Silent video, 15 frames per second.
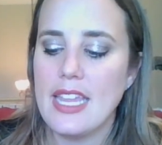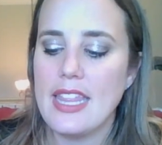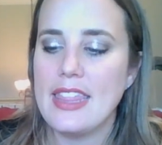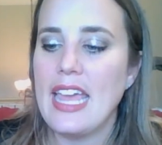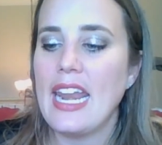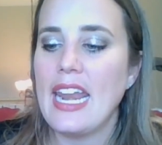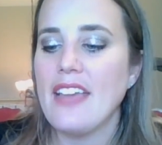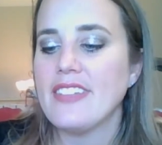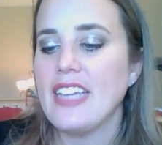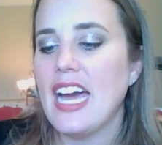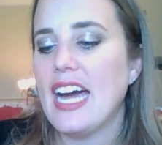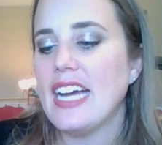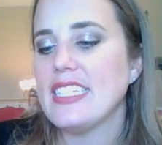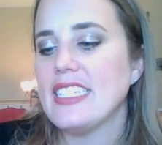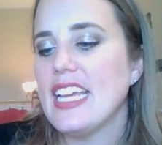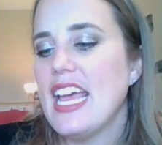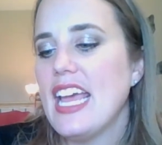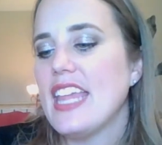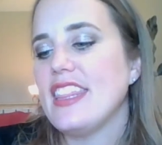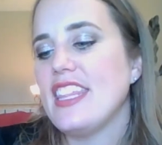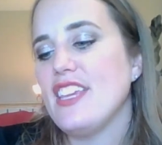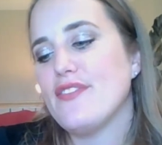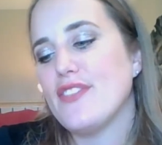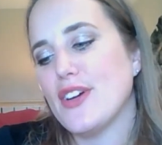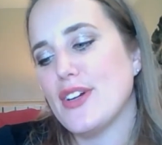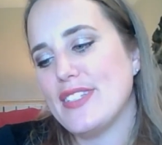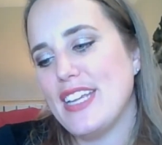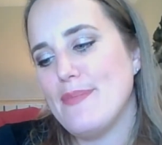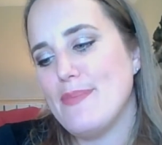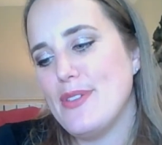Then I've got the
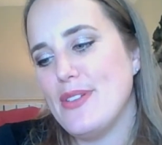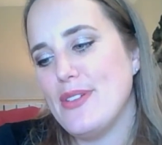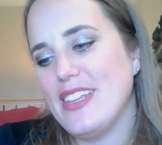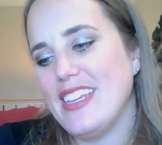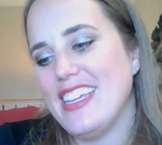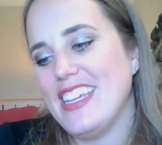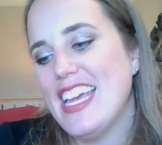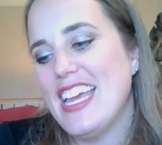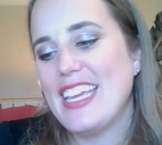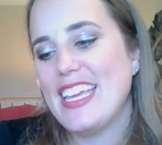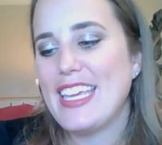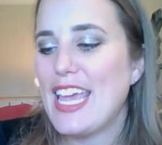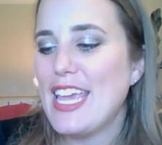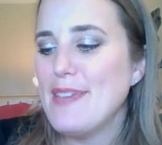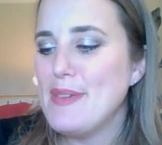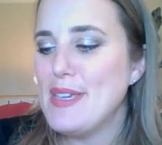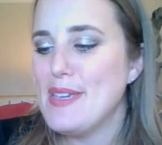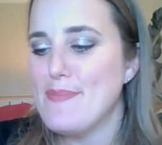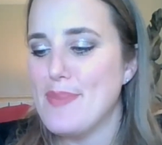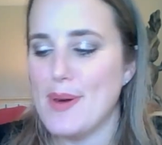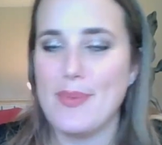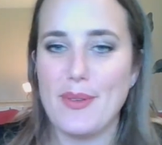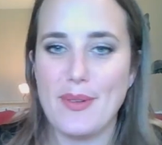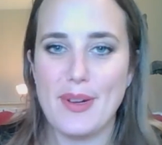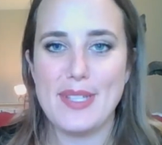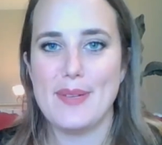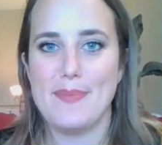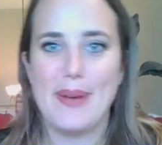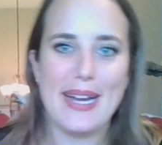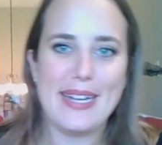First Aid Beauty KP Bump
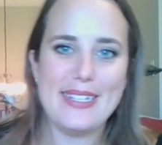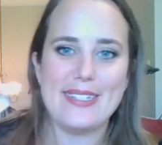Eraser Body